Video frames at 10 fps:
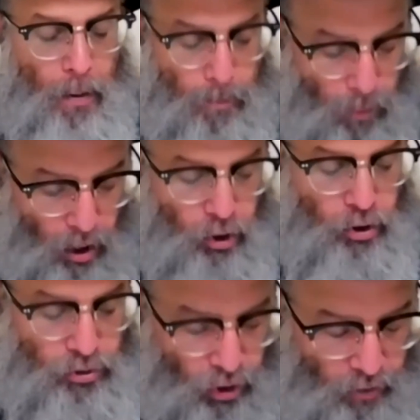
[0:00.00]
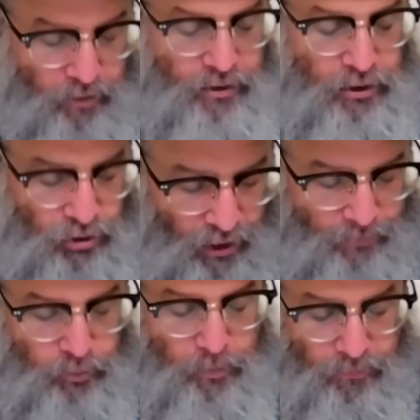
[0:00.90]
Mocker Teres
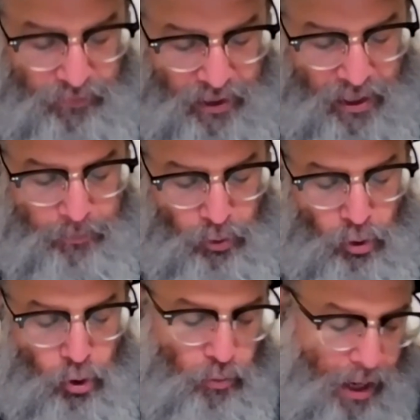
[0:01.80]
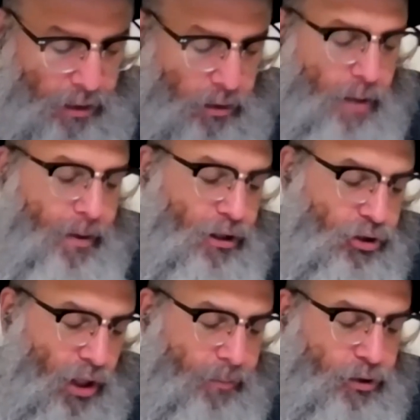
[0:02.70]
Hashem Shebefiem Hurak Loyim
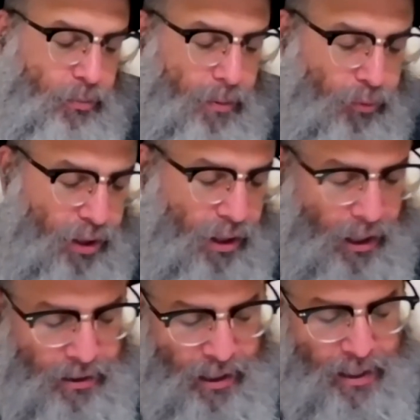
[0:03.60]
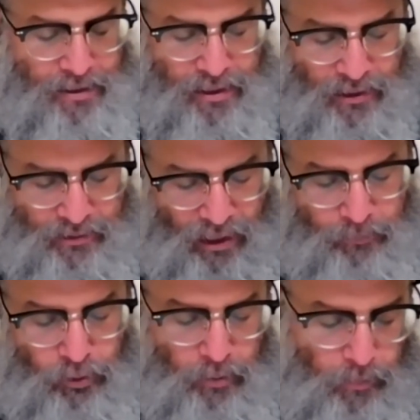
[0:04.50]
Anashama Shebebriya Aidei Esika
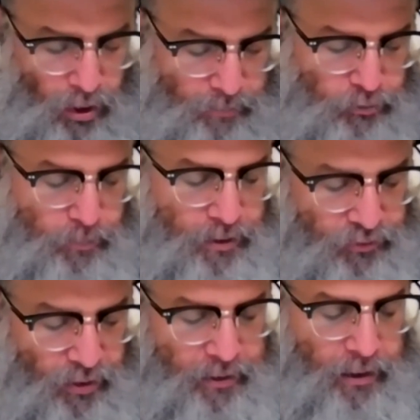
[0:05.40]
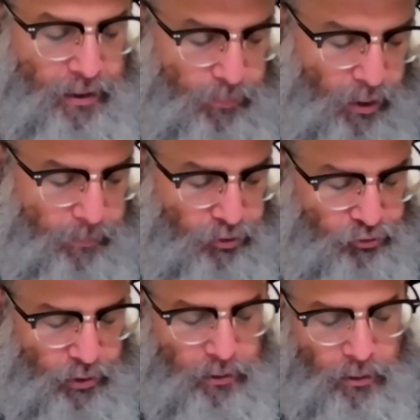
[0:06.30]
Talmud Lamokim Shebetzir They leave in a
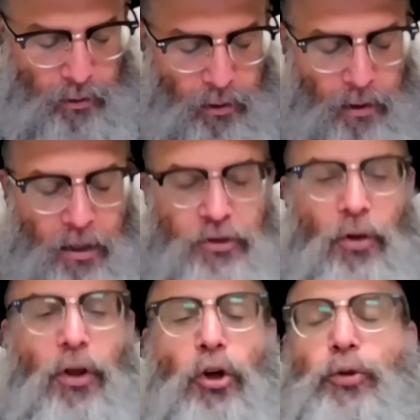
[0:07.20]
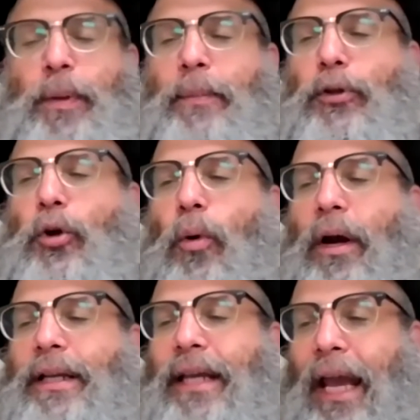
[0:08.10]
Mishnah. So those people who
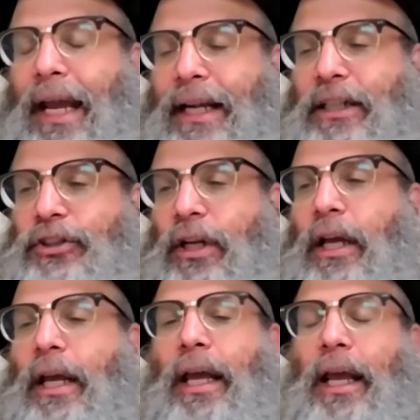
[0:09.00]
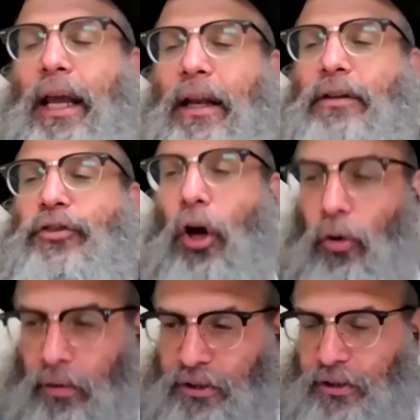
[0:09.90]
are engaged in
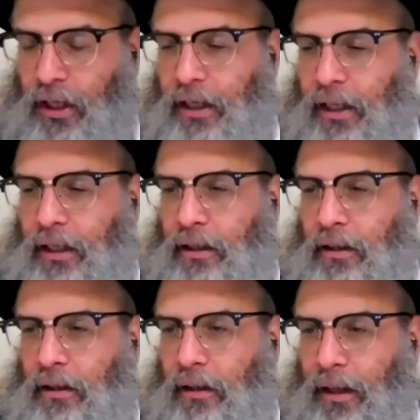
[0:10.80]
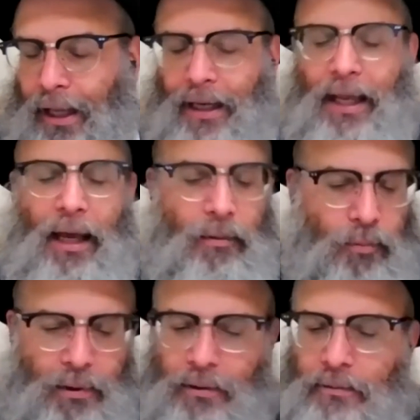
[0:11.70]
Torah study, and again,
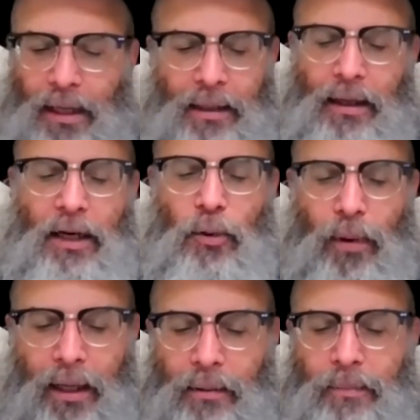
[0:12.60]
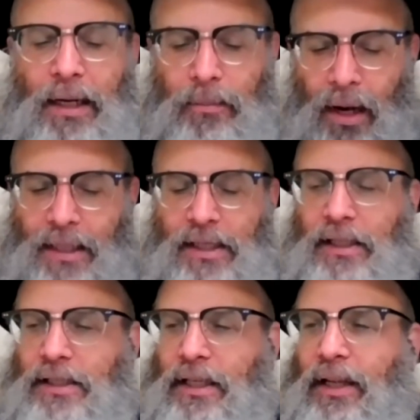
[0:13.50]
we're not in any way
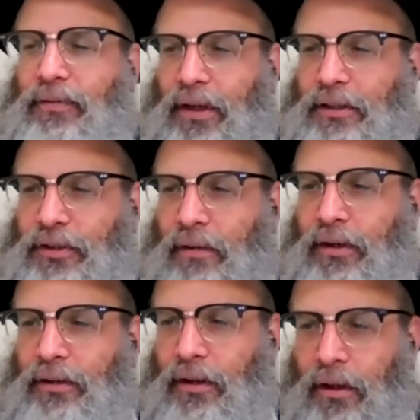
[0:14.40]
minimizing the significance of it